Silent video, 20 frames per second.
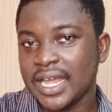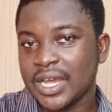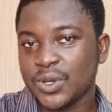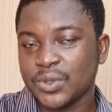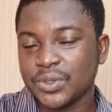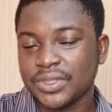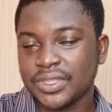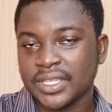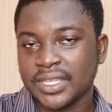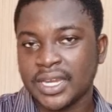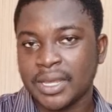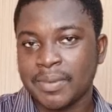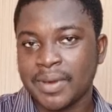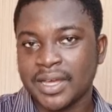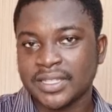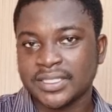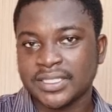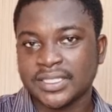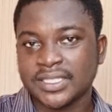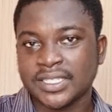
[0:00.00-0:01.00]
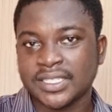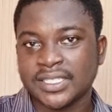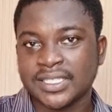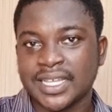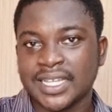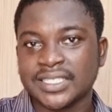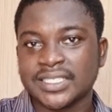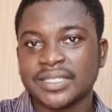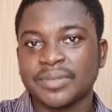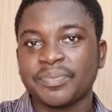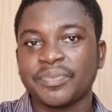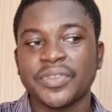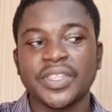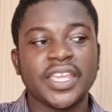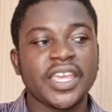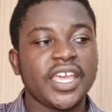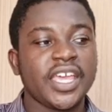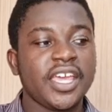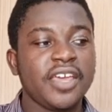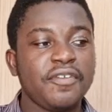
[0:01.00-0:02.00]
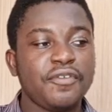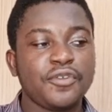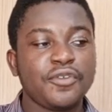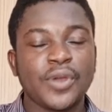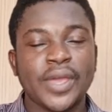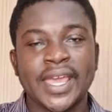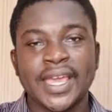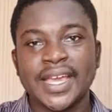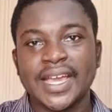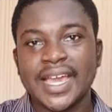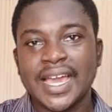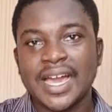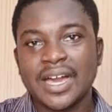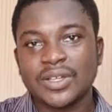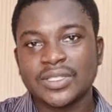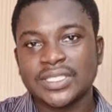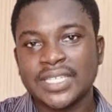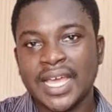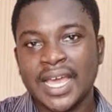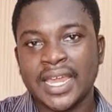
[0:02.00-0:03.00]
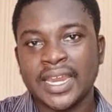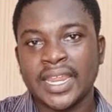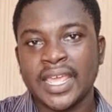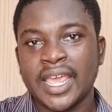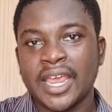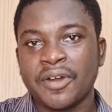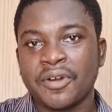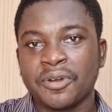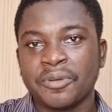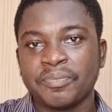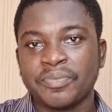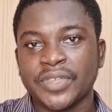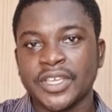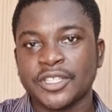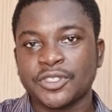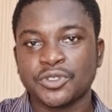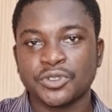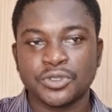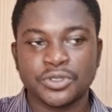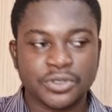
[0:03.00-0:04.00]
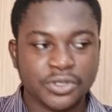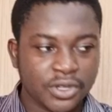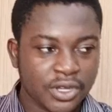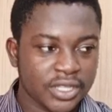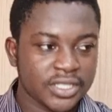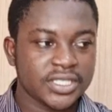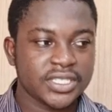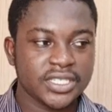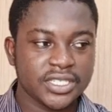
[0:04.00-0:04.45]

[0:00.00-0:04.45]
thing about it is that if you encounter an error, it will continue